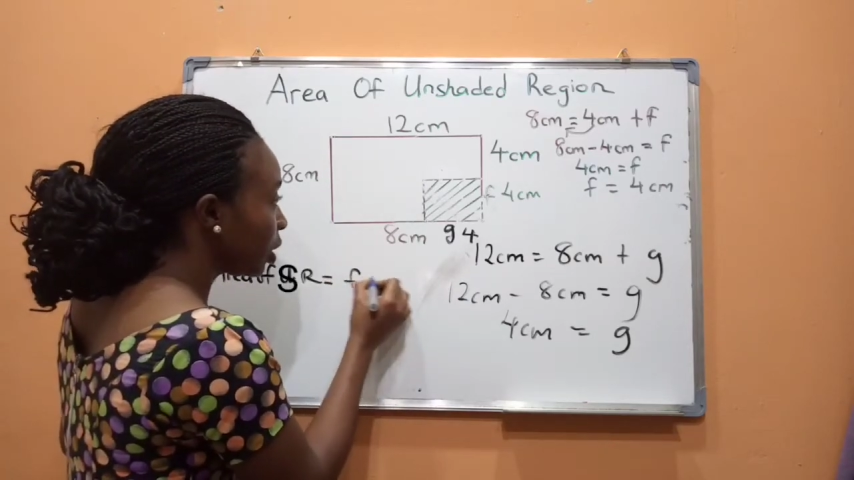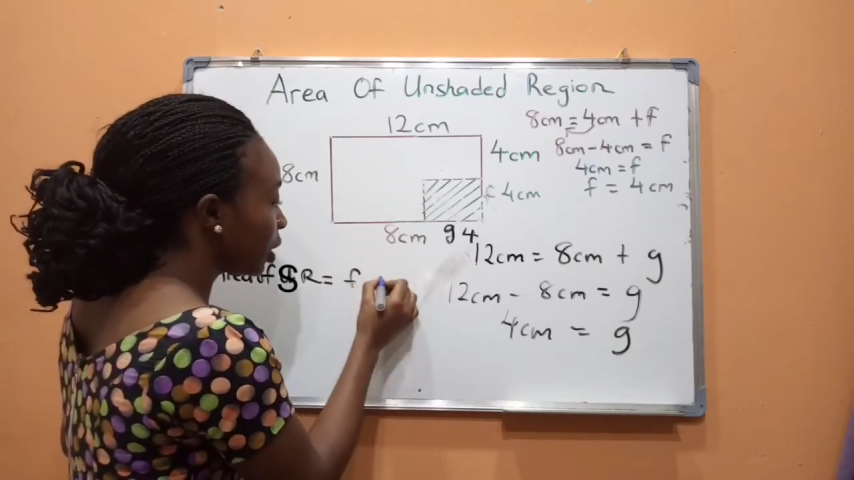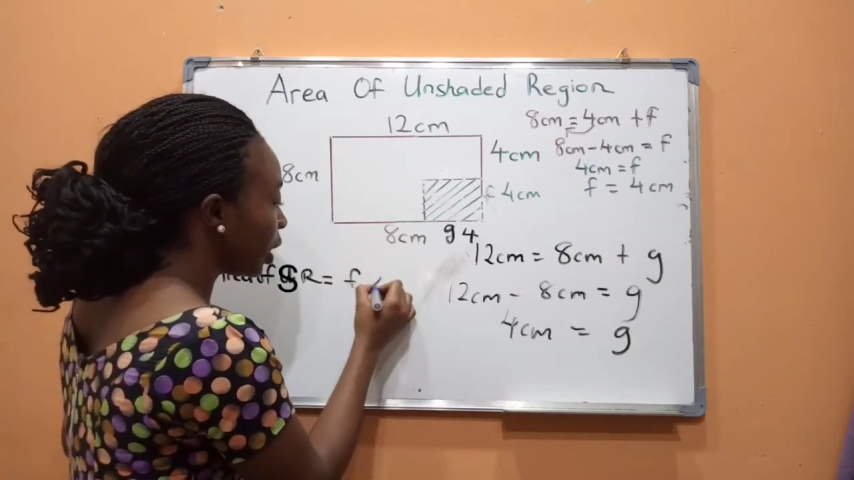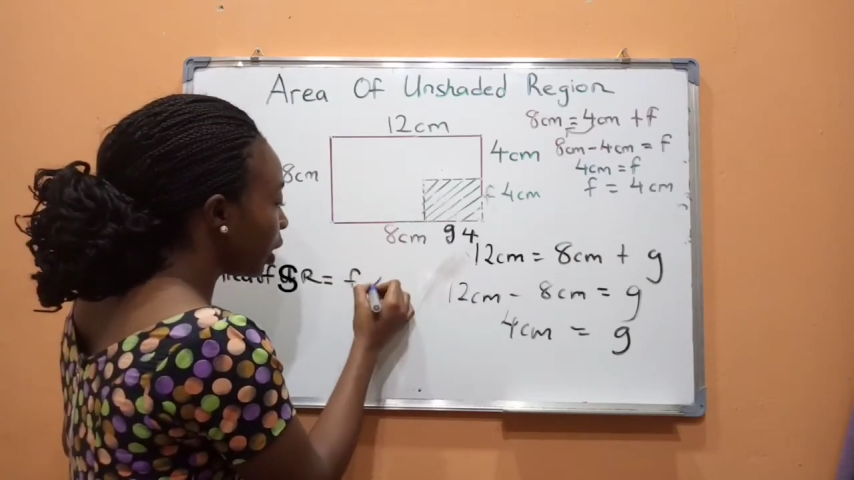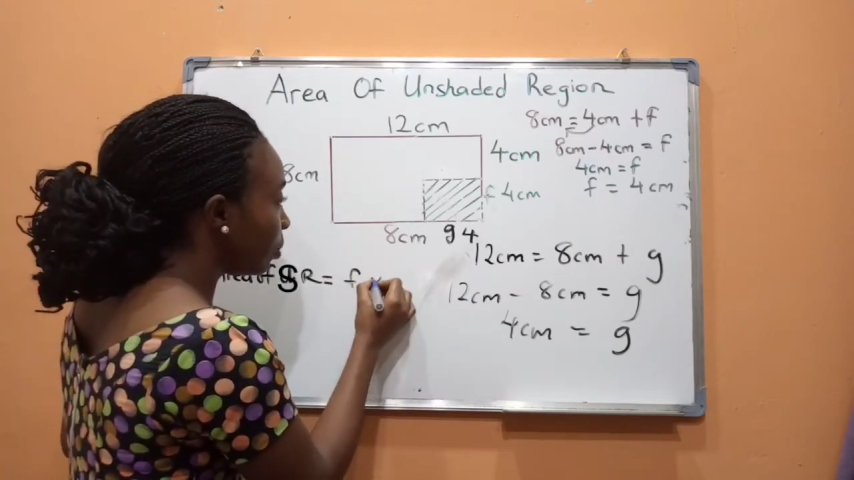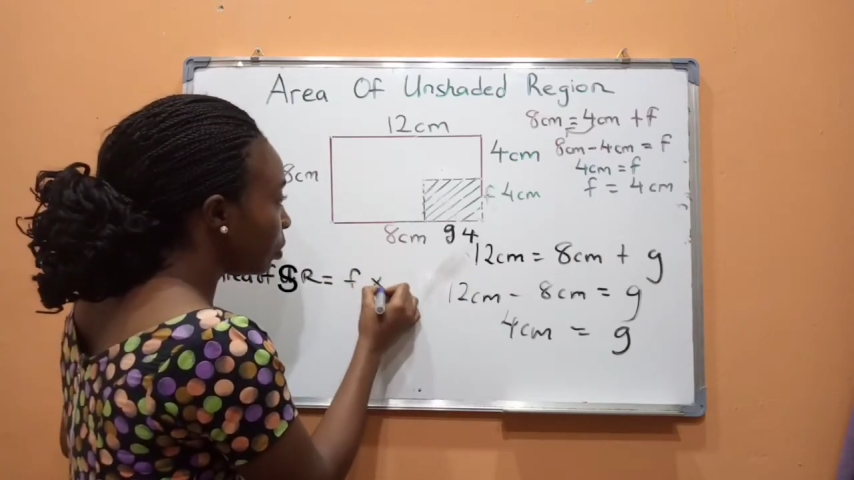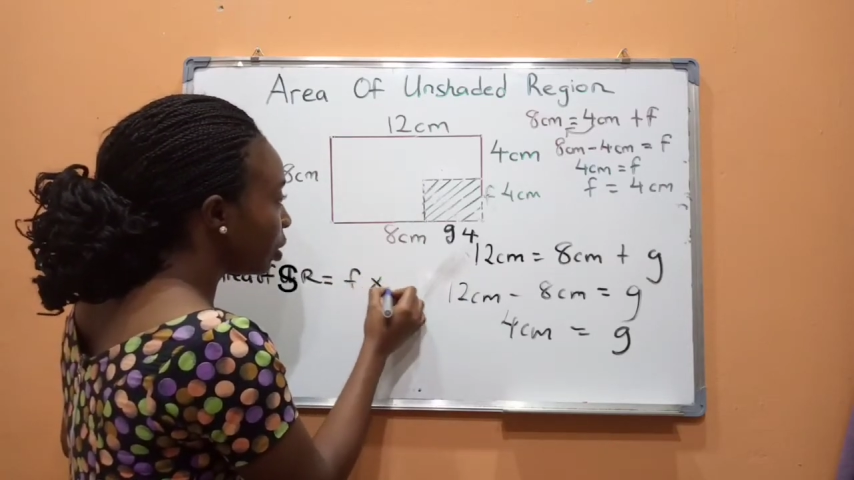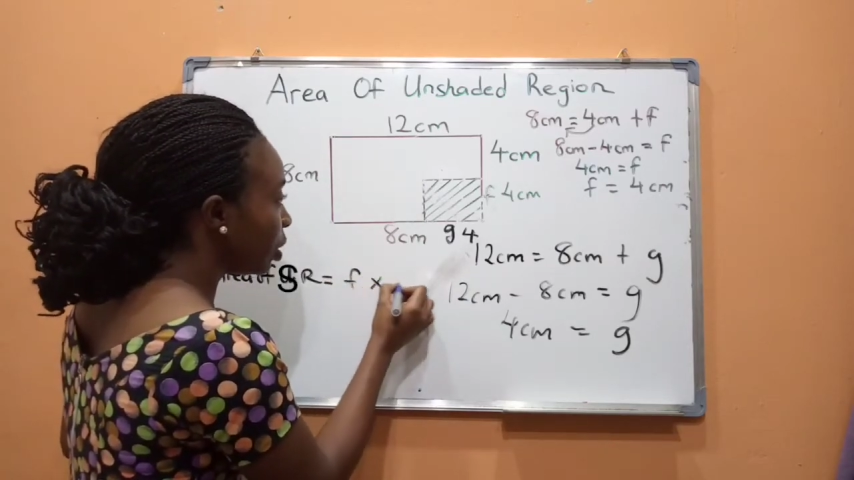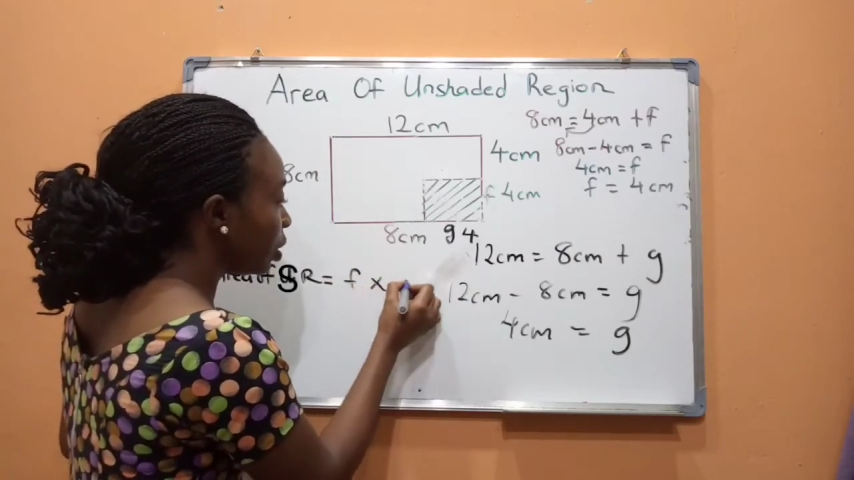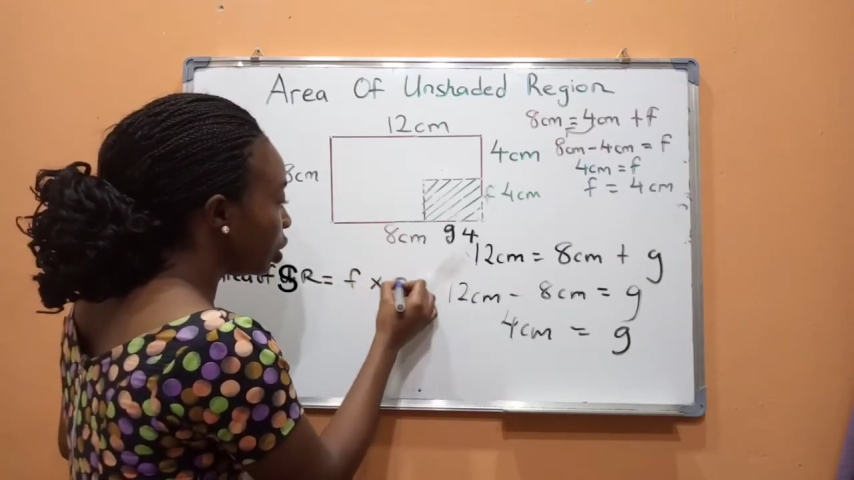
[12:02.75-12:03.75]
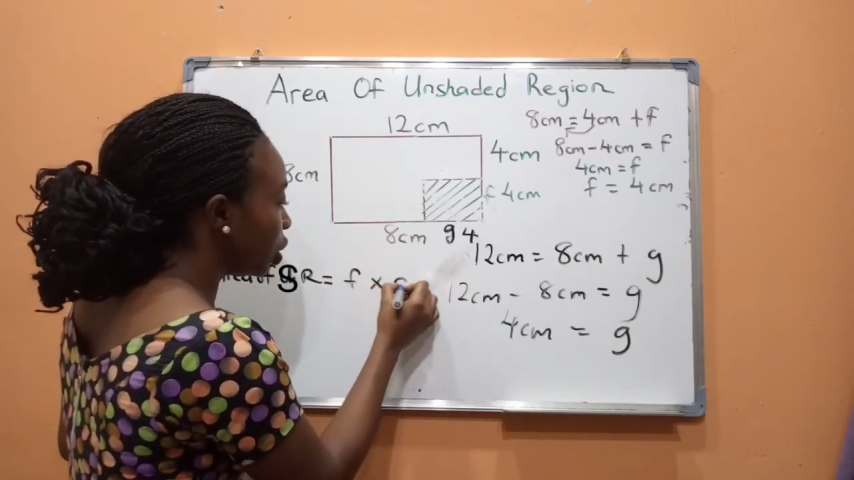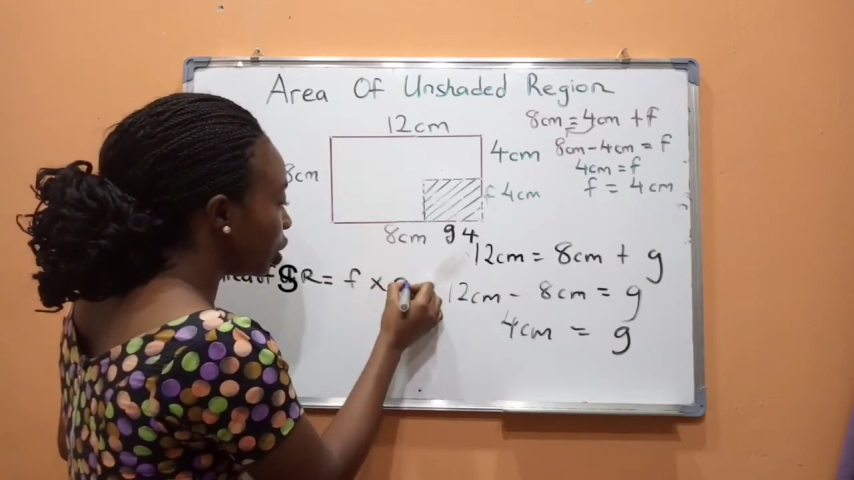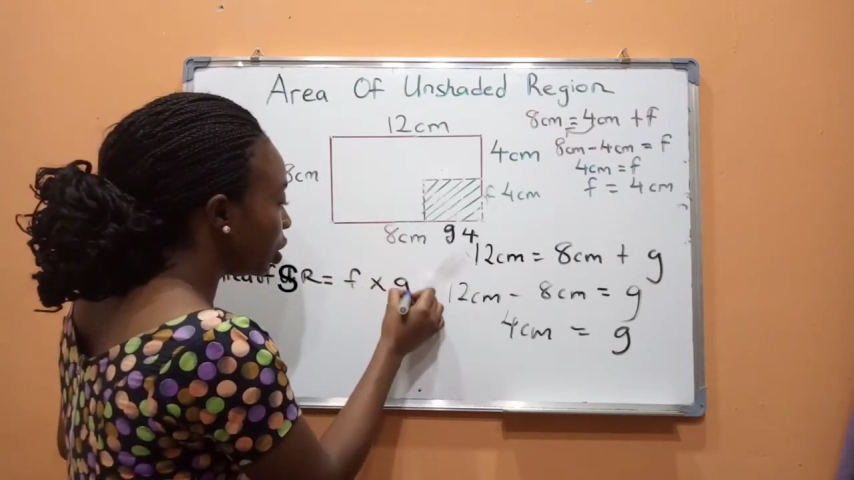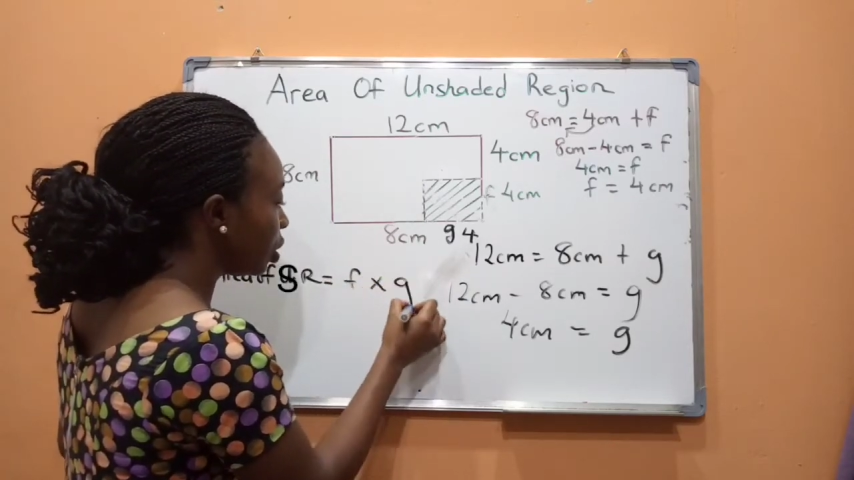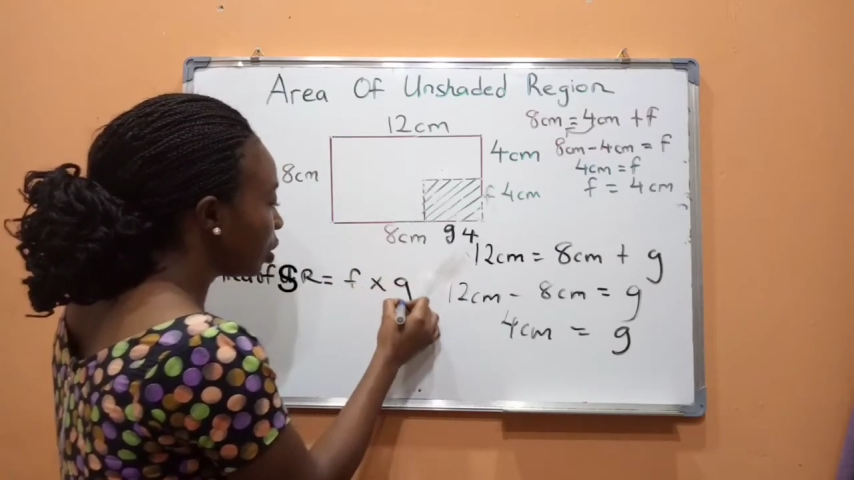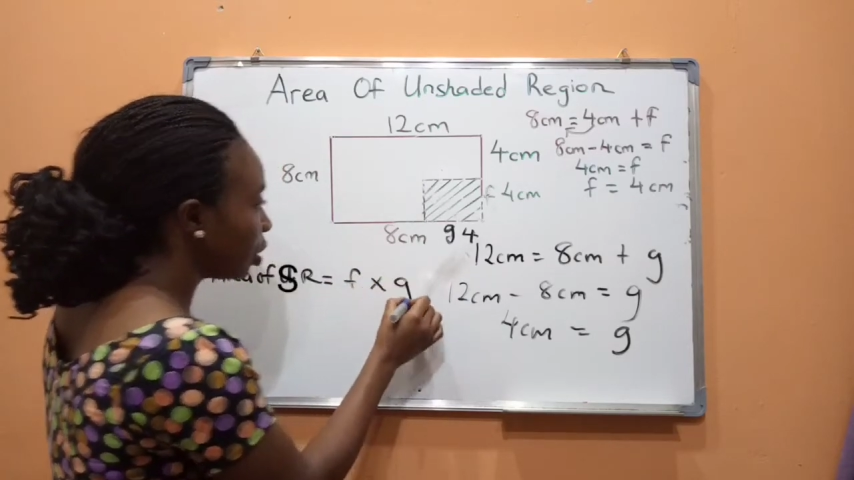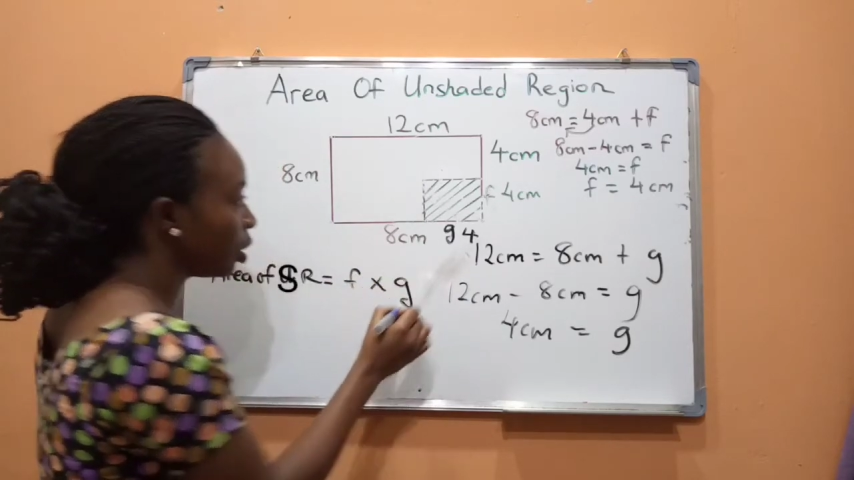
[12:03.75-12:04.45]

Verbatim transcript: times G,